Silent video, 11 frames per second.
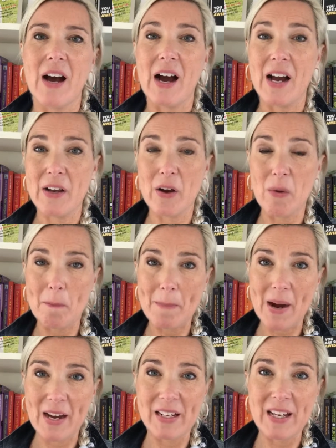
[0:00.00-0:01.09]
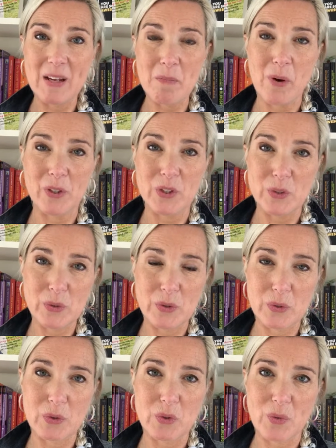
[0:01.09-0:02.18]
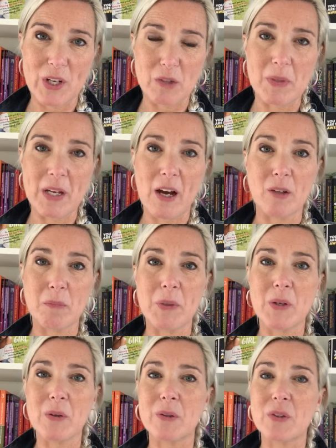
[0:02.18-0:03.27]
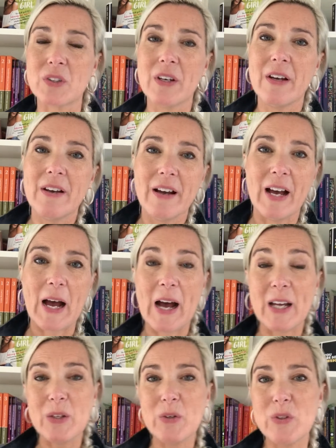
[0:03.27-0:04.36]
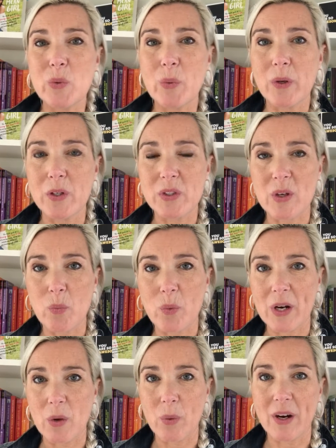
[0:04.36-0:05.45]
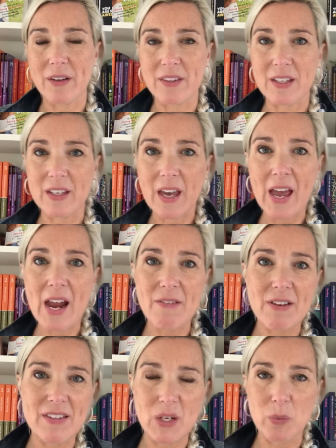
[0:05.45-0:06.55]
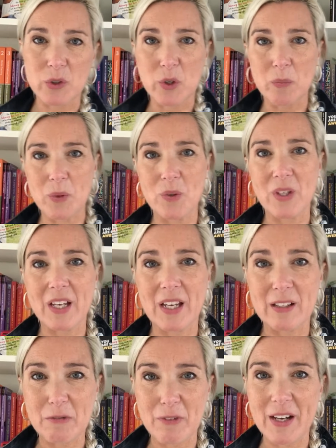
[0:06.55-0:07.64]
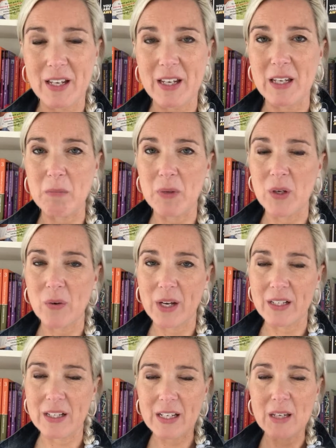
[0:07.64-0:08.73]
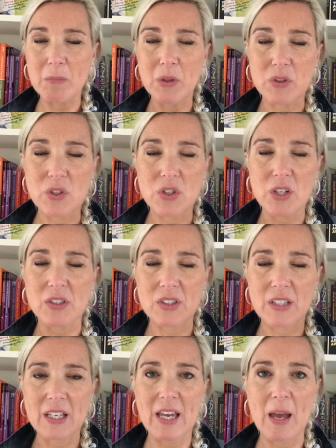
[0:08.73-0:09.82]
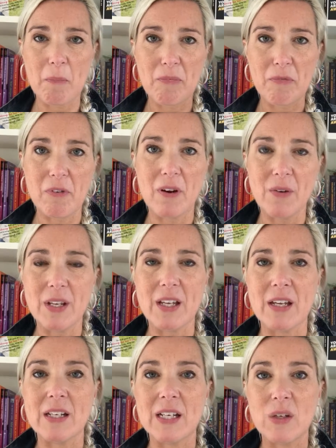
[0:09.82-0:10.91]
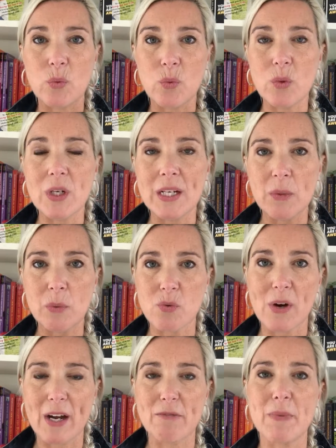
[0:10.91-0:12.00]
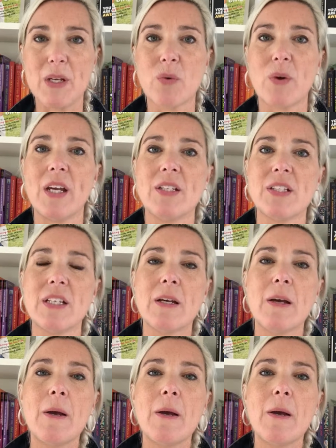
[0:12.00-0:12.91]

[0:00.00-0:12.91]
I know my inbox used to stress me out because I used to work somewhere where I think everything was communicated via email and the emails just kept floating in, and it really would drive me crazy.